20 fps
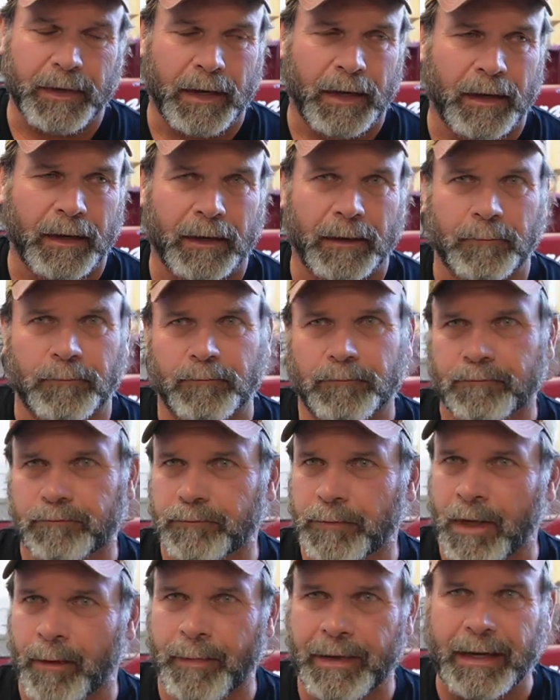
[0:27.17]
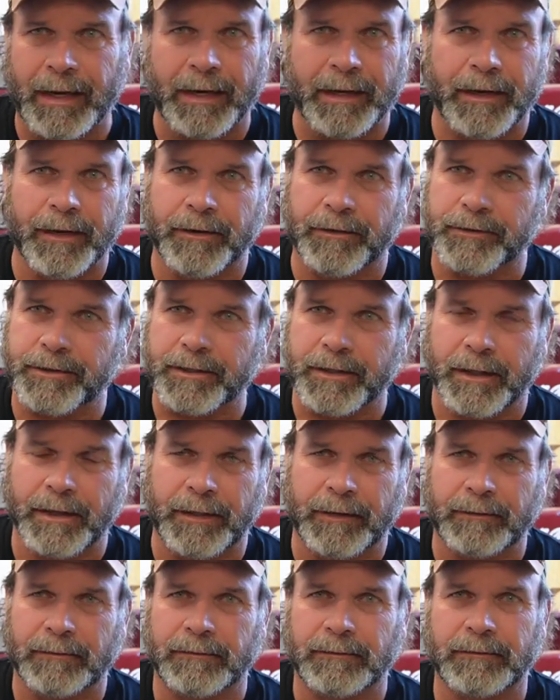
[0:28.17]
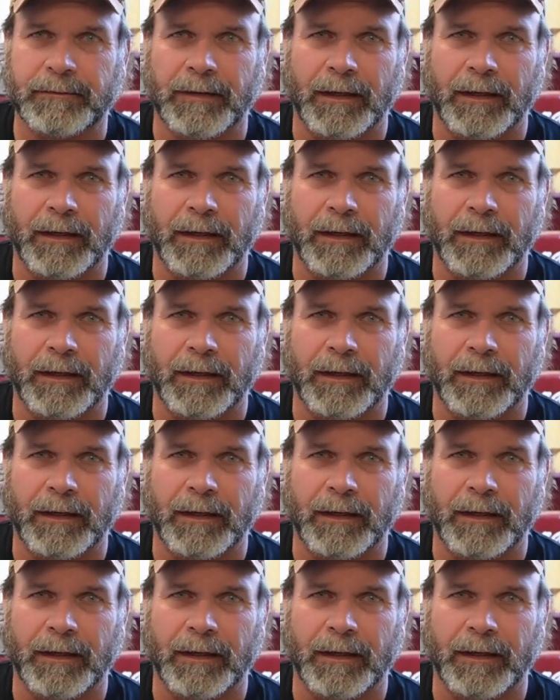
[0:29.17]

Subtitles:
Coming down the interstate,